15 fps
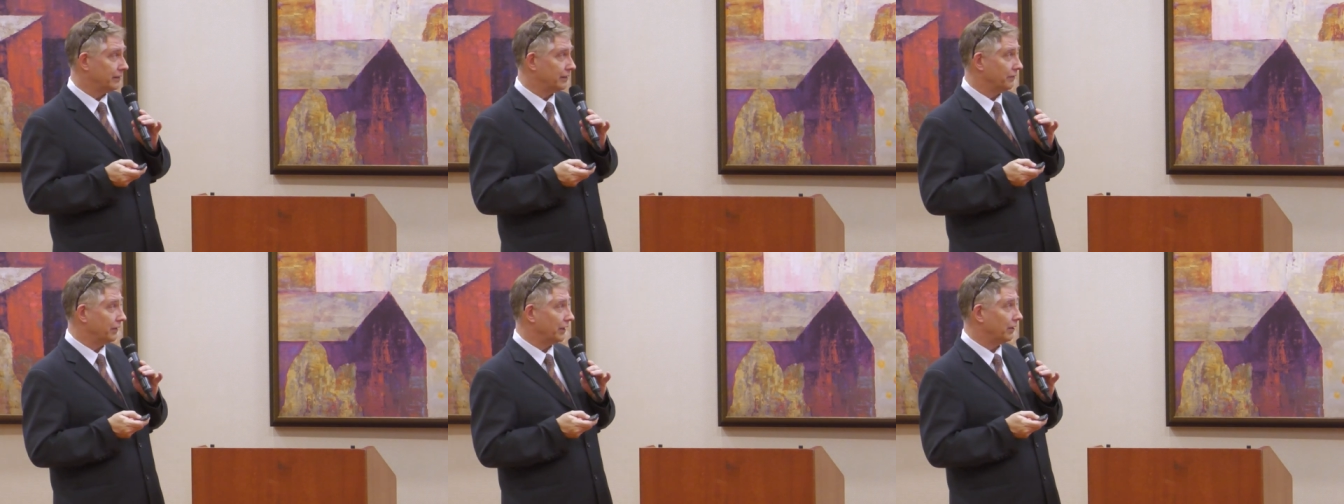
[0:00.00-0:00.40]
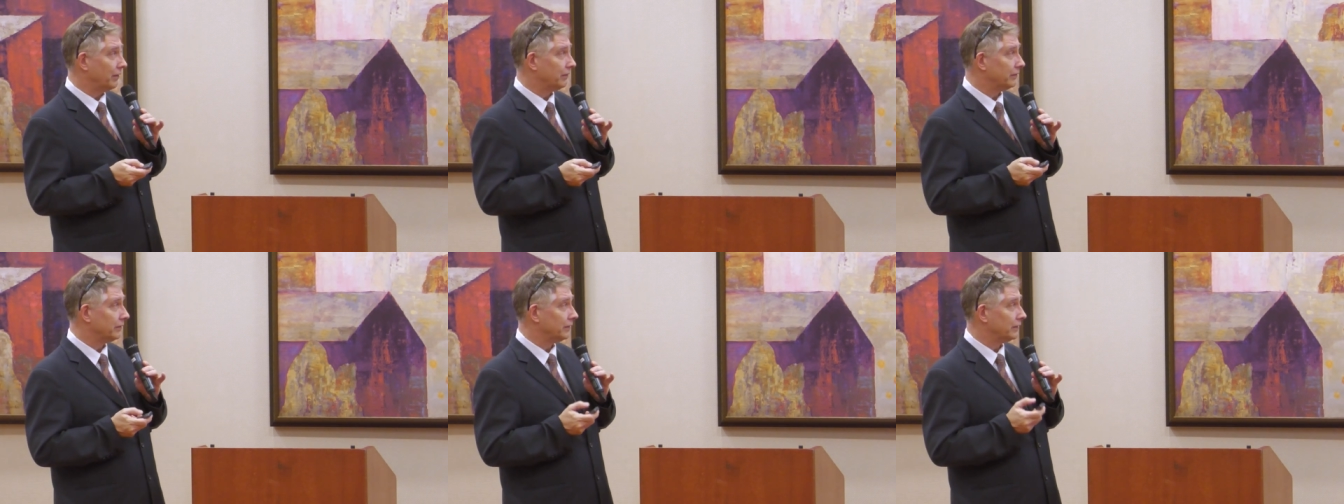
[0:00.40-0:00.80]
severe.
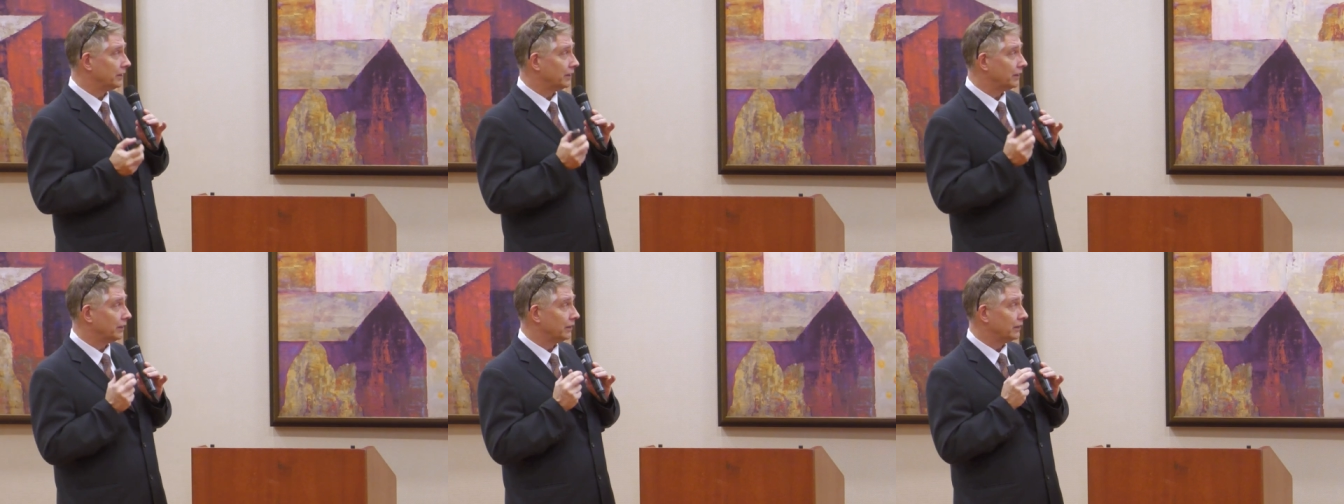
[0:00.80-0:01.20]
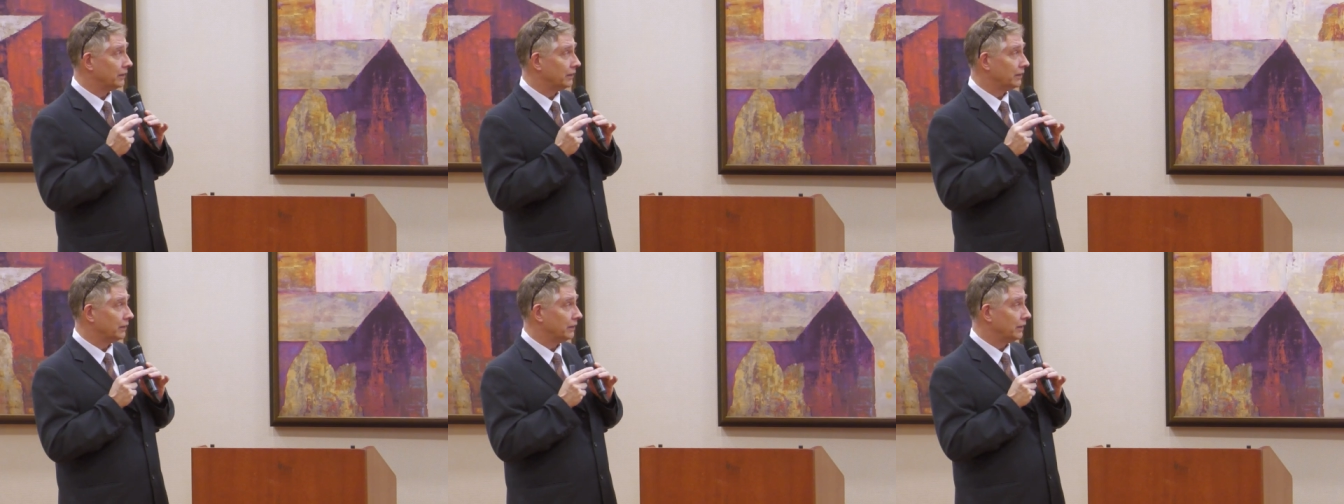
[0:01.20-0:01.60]

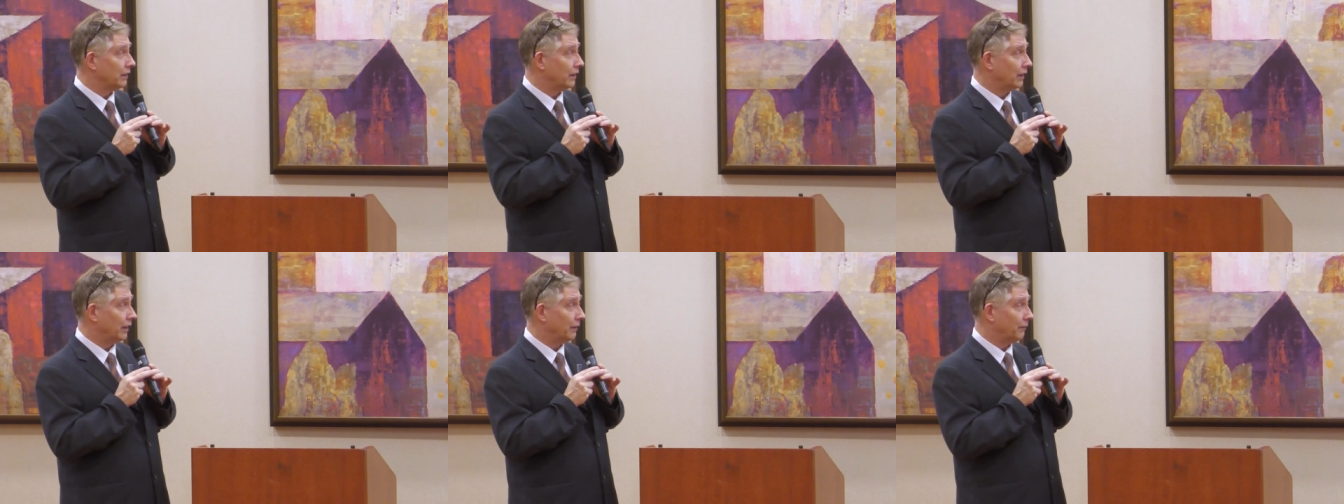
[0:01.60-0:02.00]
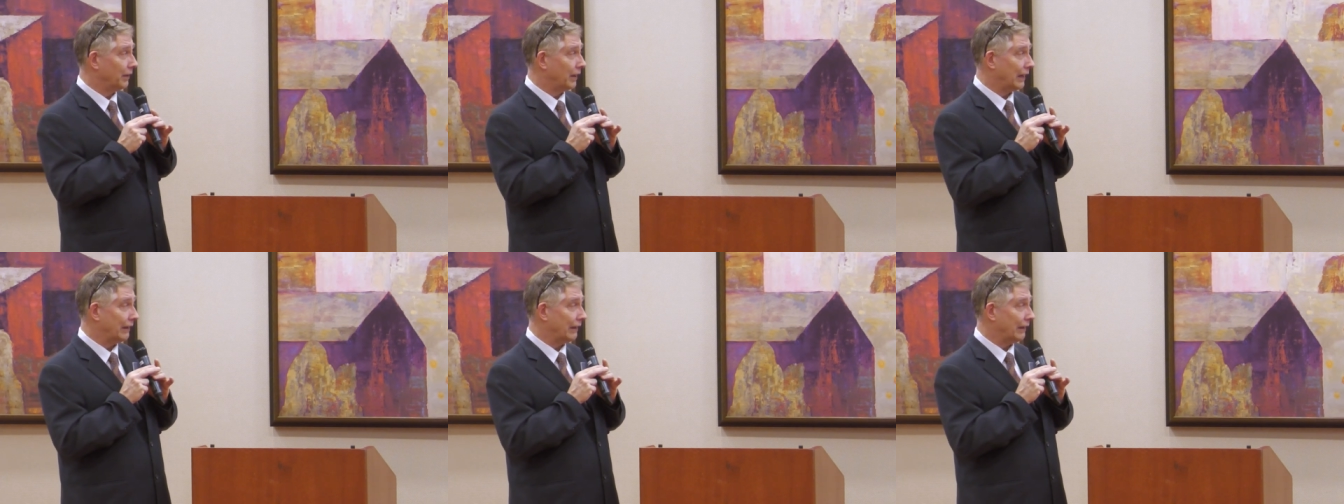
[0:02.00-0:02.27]
Um,